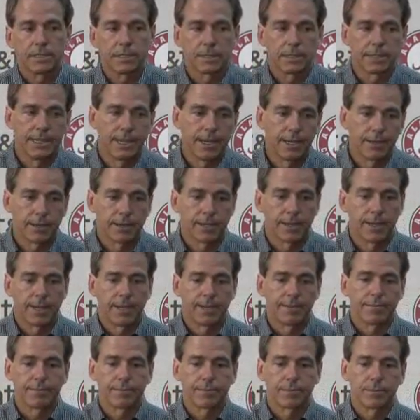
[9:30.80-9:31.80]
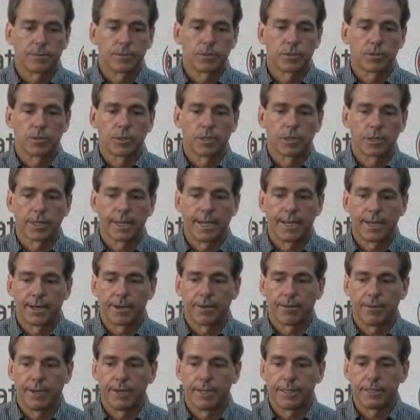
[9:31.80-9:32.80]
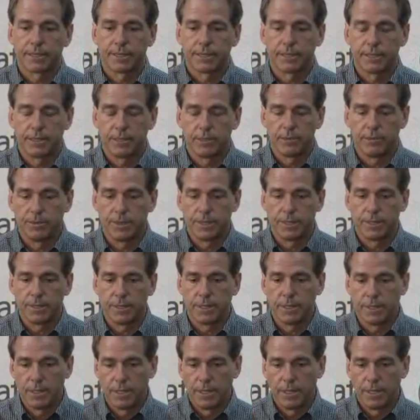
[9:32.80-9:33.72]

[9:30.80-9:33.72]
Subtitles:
See, how can I sort of categorize it a little bit?